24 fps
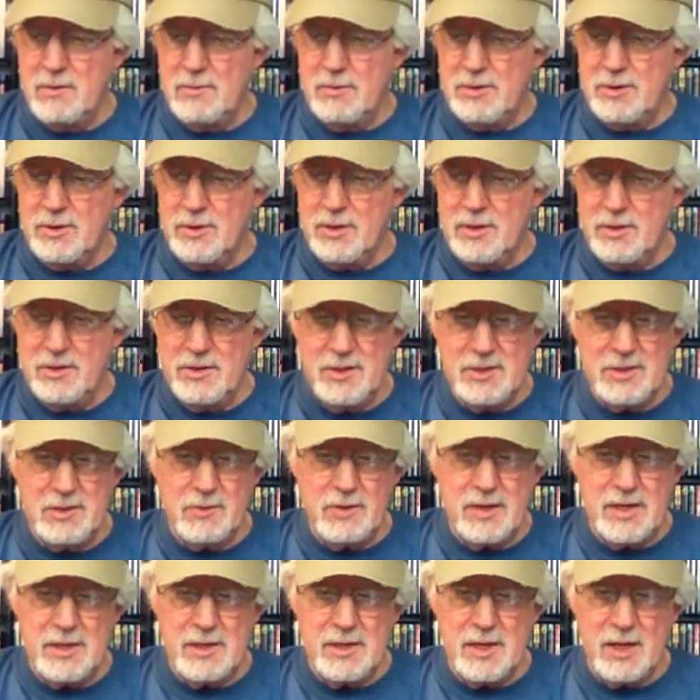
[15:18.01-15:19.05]
return to the
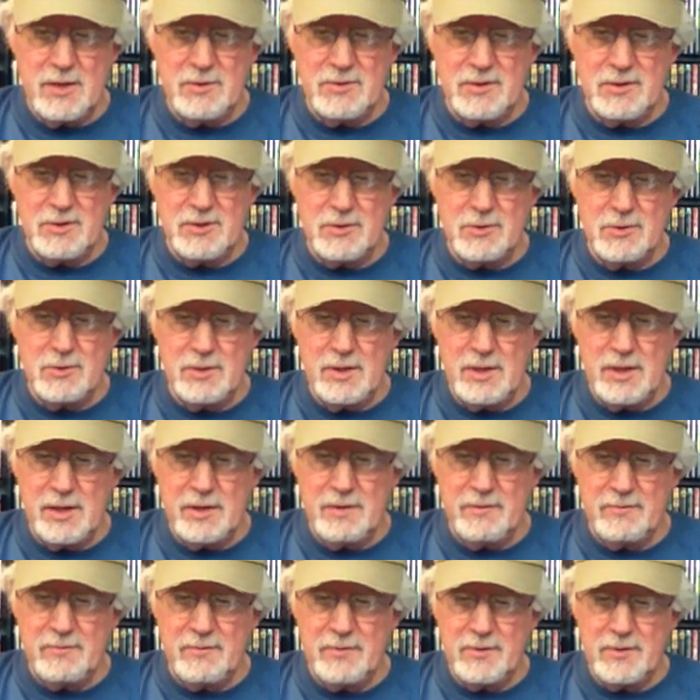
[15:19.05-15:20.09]
screen, tells the story
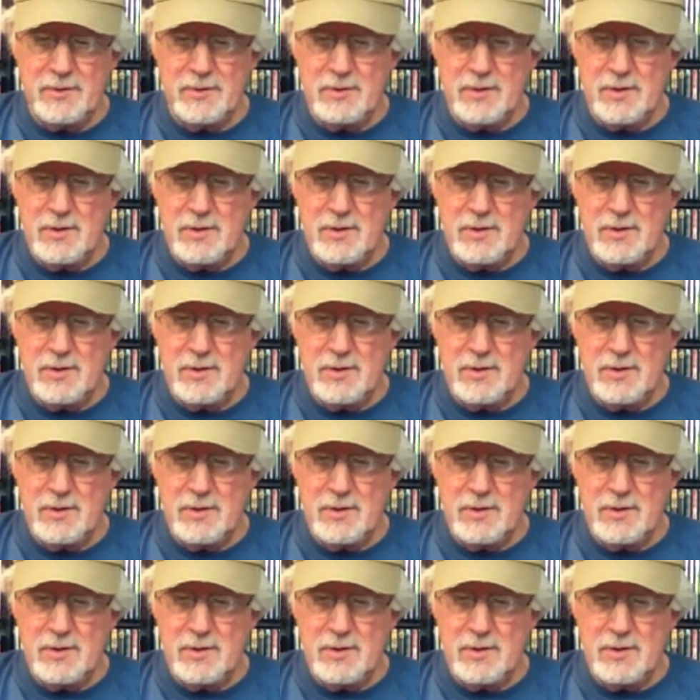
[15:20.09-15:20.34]
of